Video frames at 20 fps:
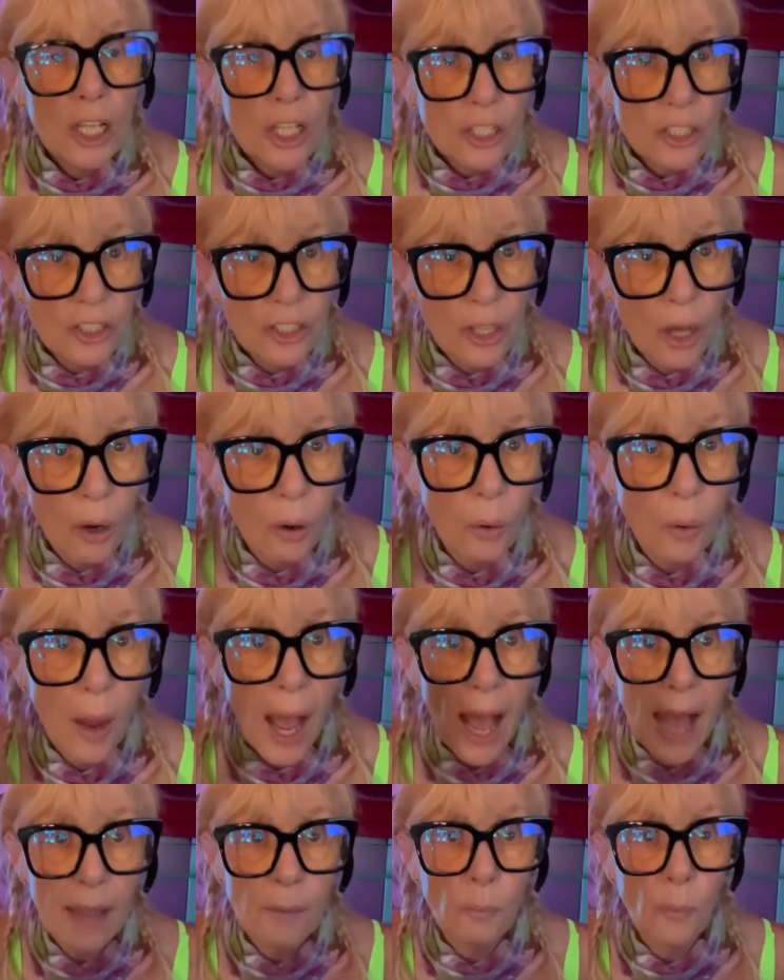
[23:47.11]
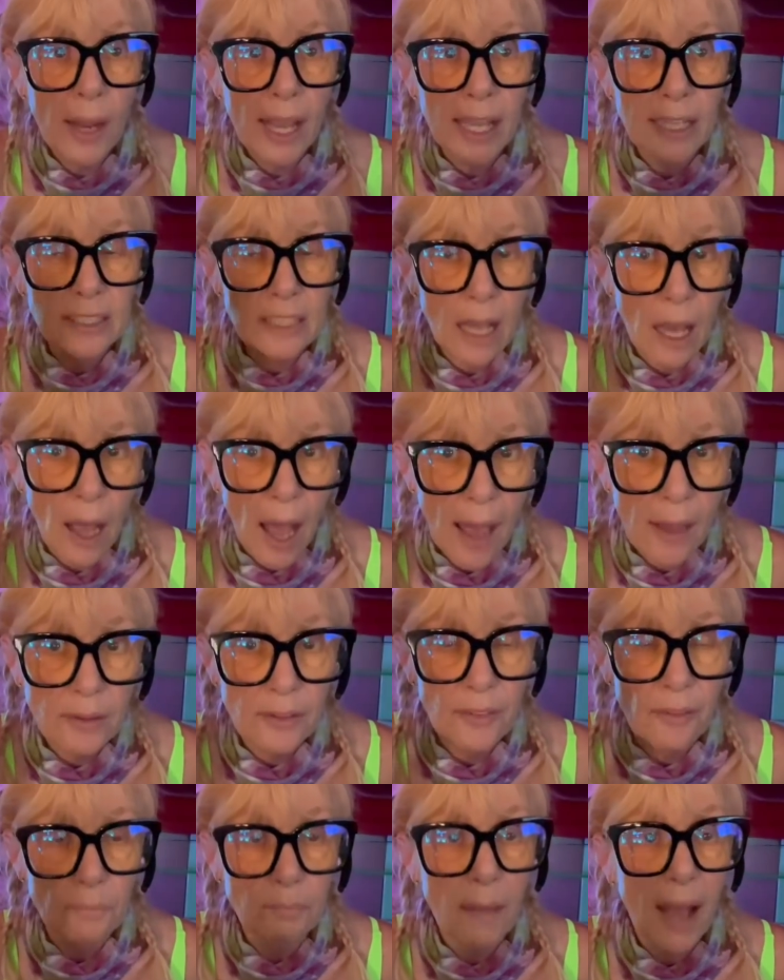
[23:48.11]
So I went,
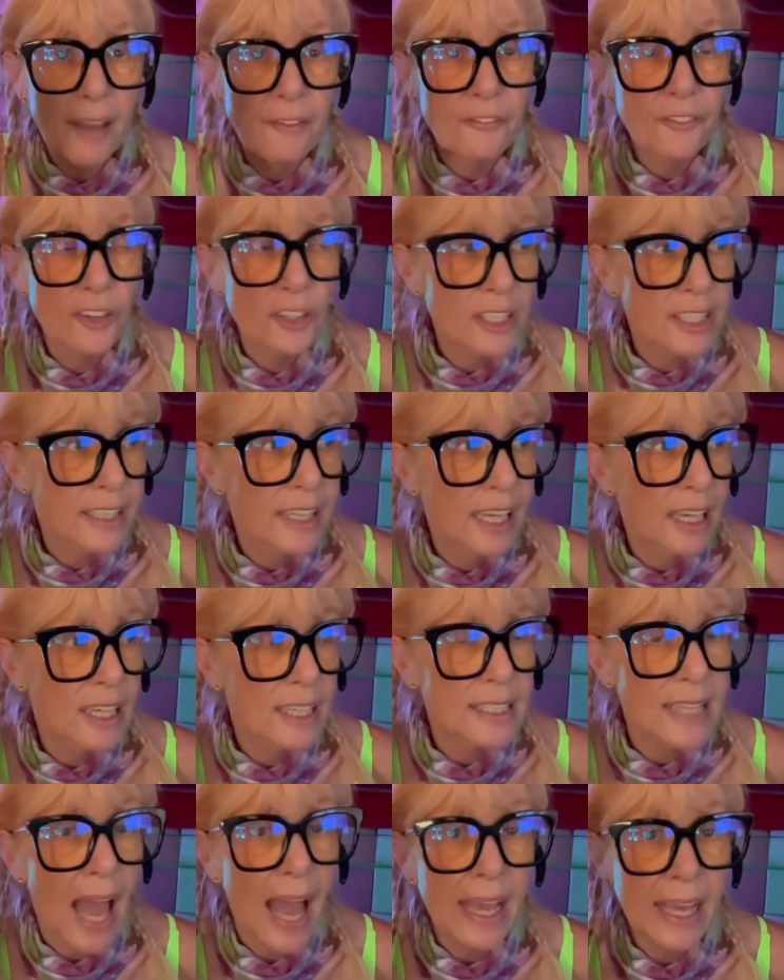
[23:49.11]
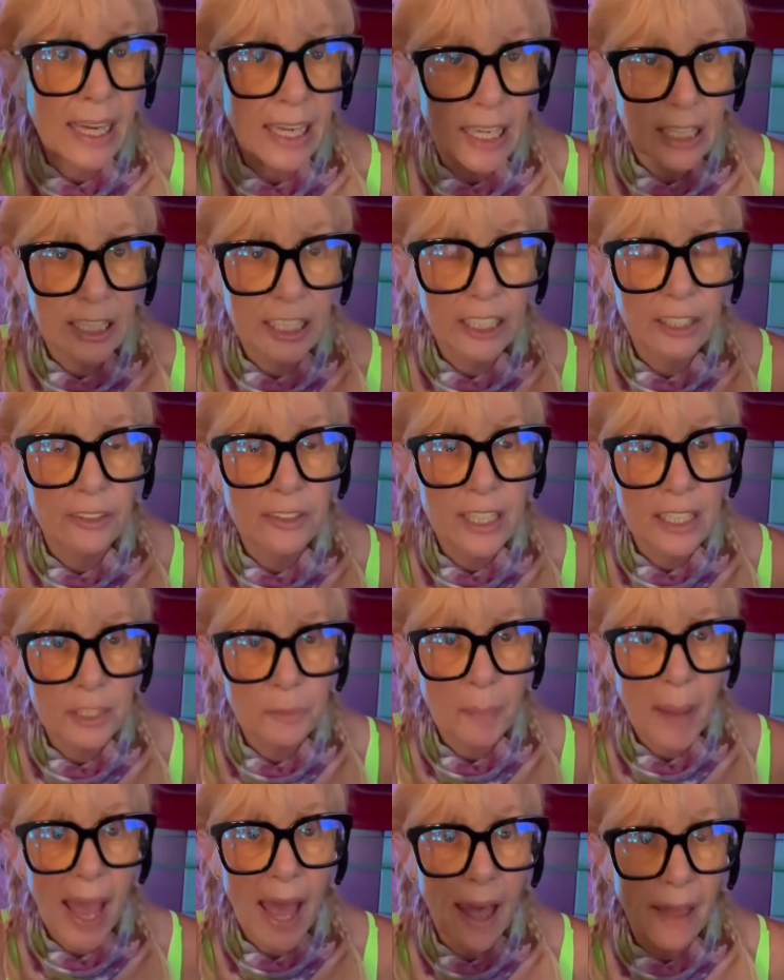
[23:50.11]
I, my first thing is I got to clear this
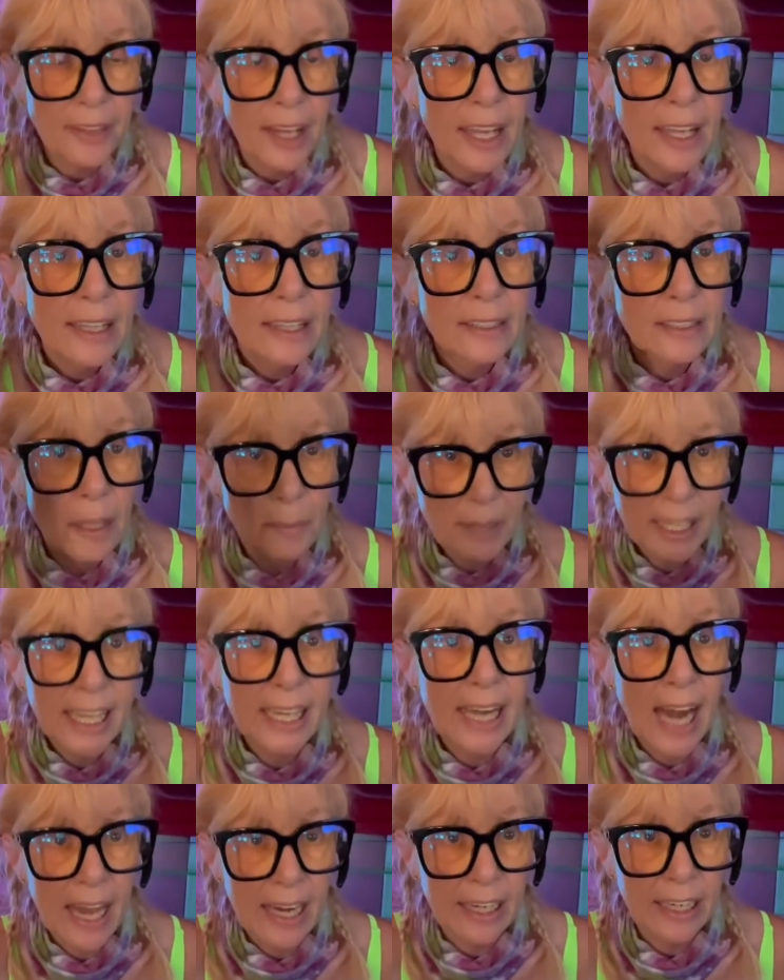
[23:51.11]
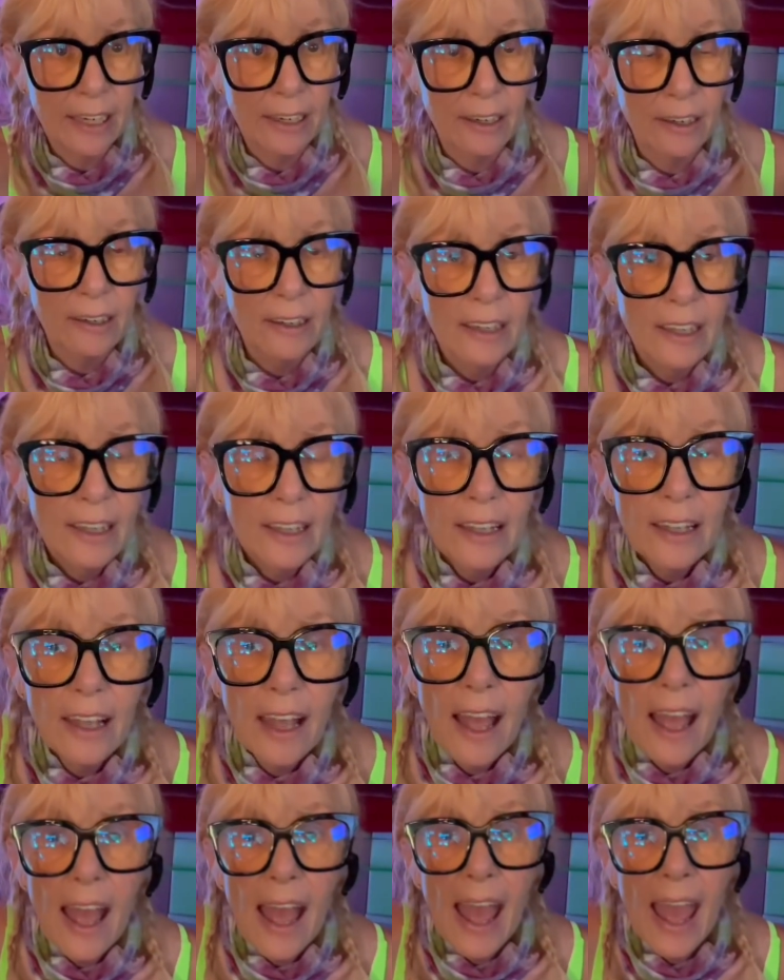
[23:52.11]
path. Let me get out of here.
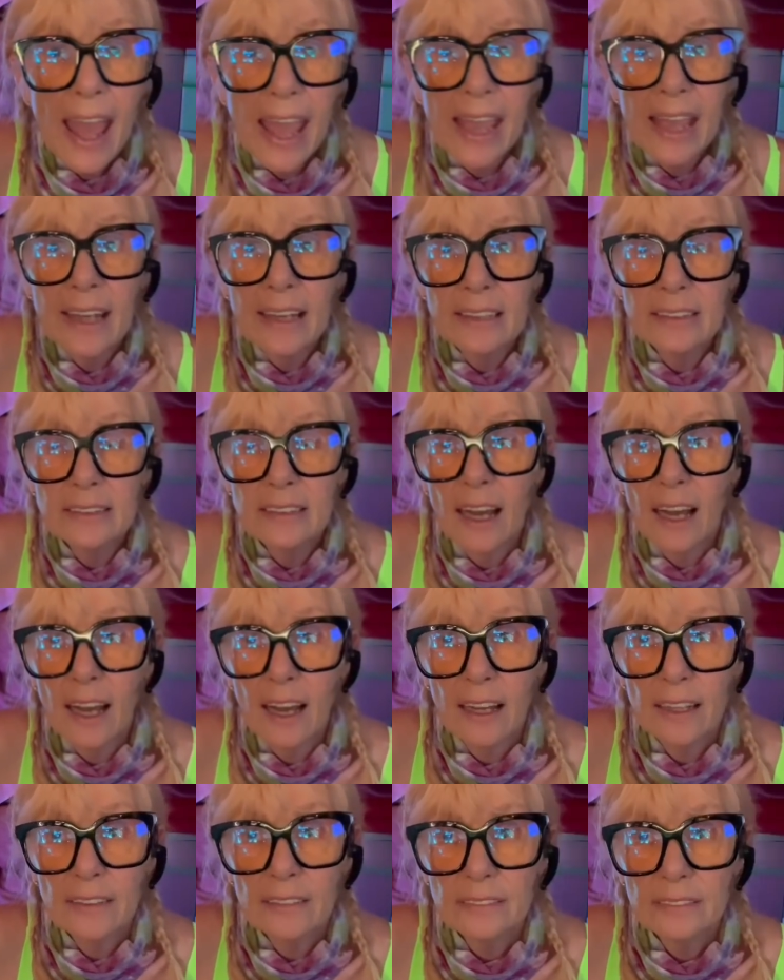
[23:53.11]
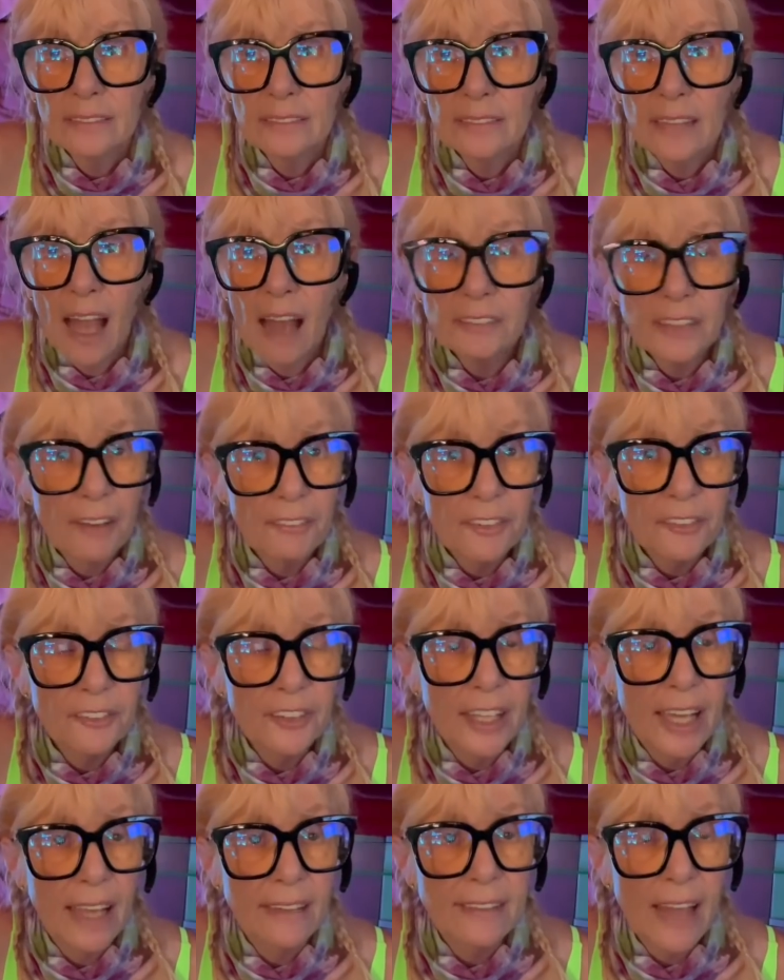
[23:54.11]
And, uh, I'll never
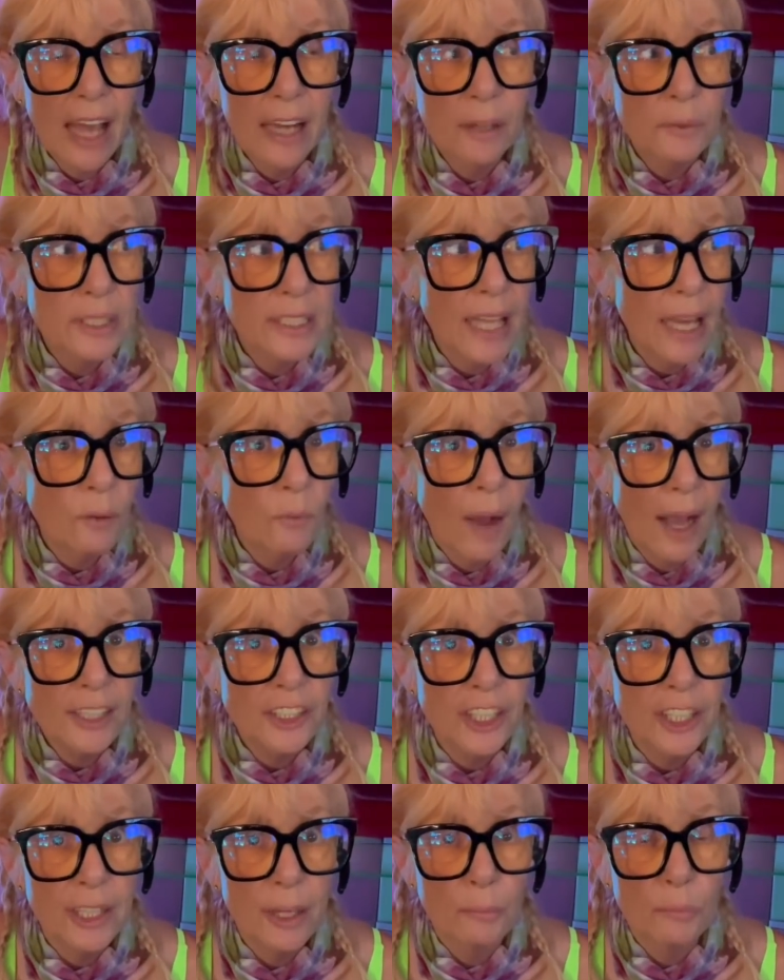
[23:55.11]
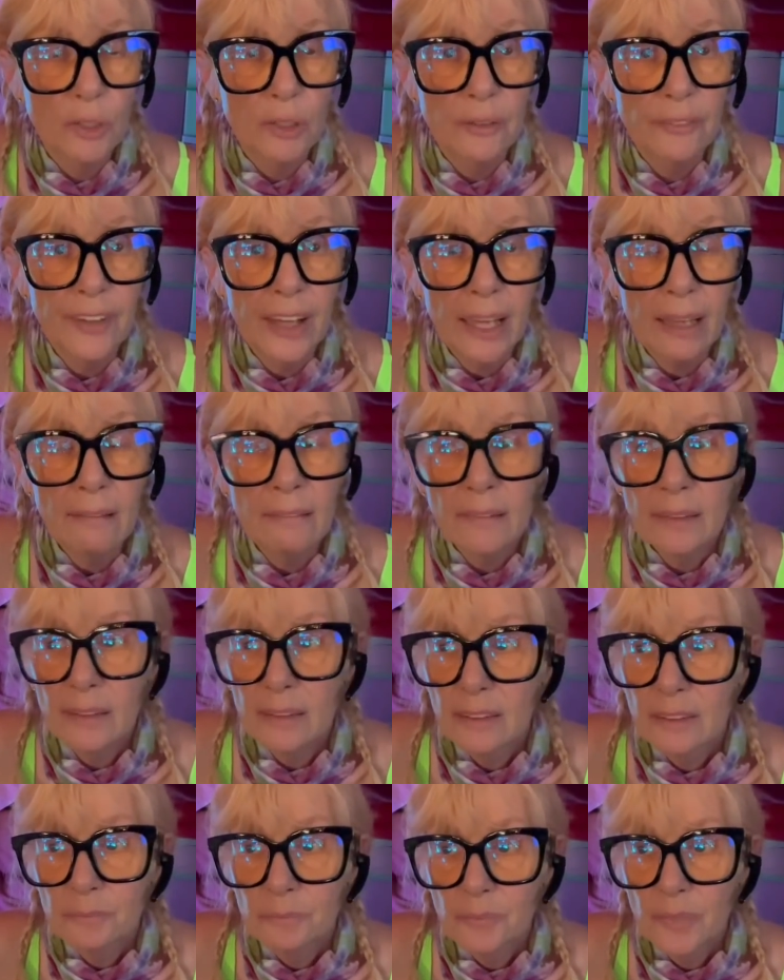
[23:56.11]
forget that. It was like watching a movie.
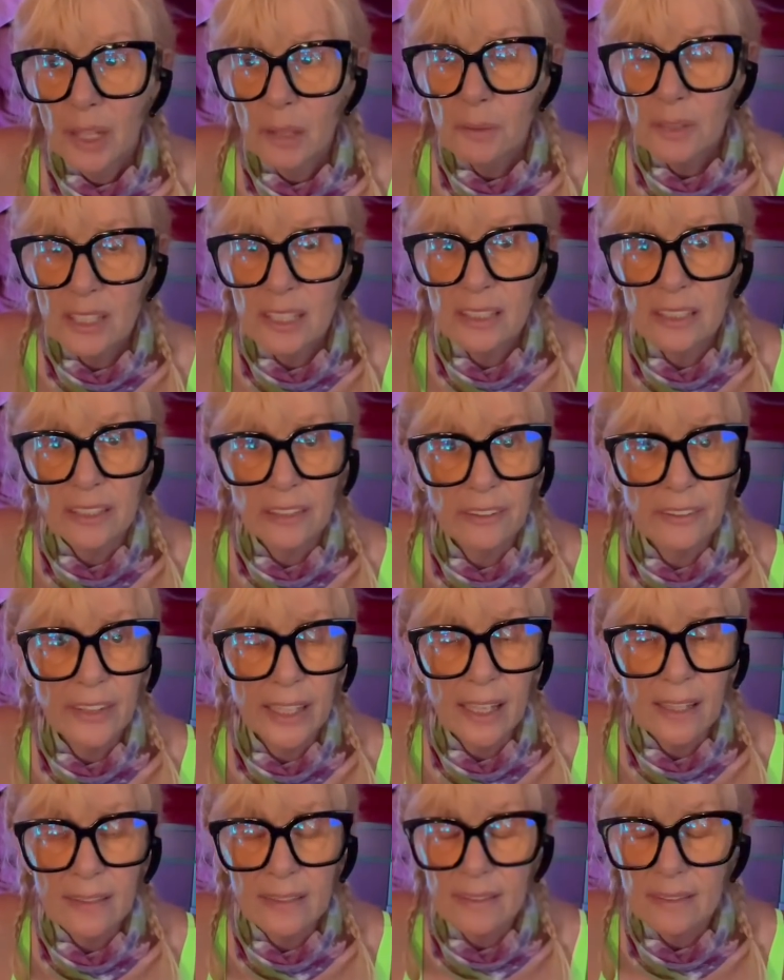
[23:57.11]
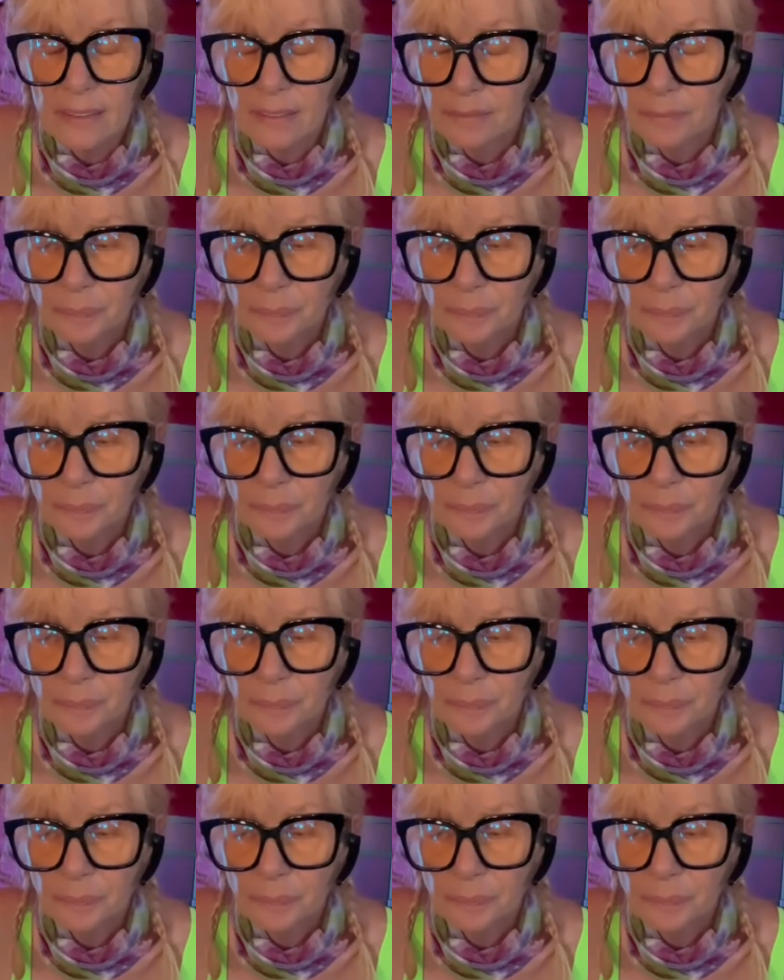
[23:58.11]
It was serious.